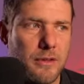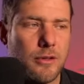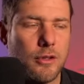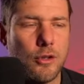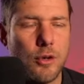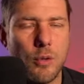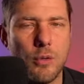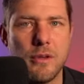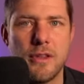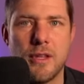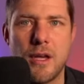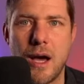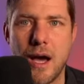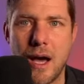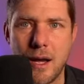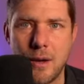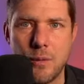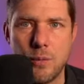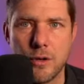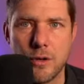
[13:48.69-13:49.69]
The goalie that
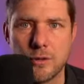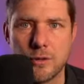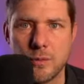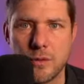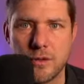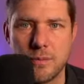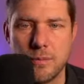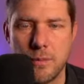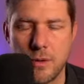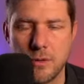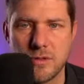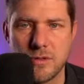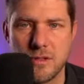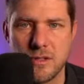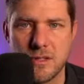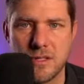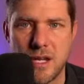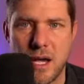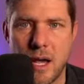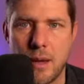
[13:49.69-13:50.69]
I worked with most of the
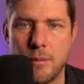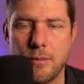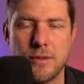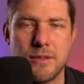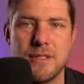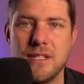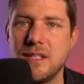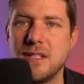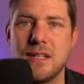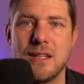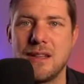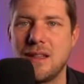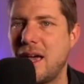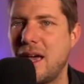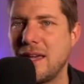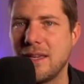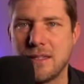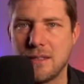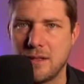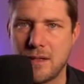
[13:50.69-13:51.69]
time didn't
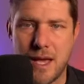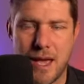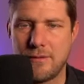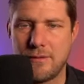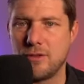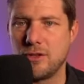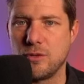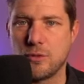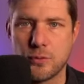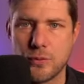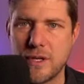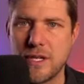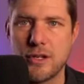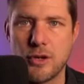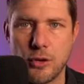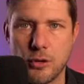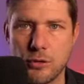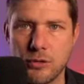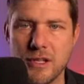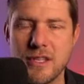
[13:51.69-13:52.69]
like having to read
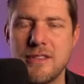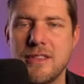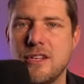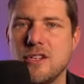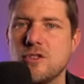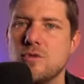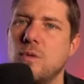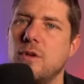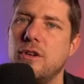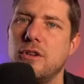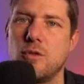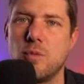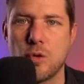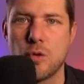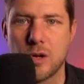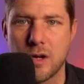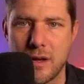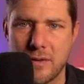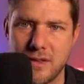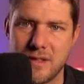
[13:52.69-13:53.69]
early. They just wanted to
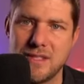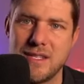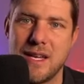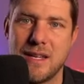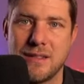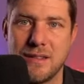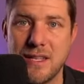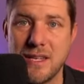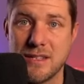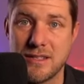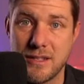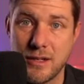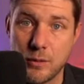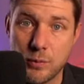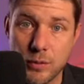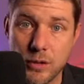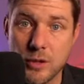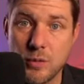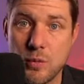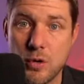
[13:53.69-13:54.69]
work on the techniques, and it
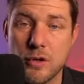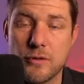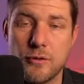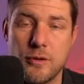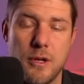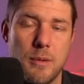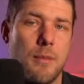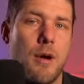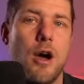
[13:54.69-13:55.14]
really worked for him.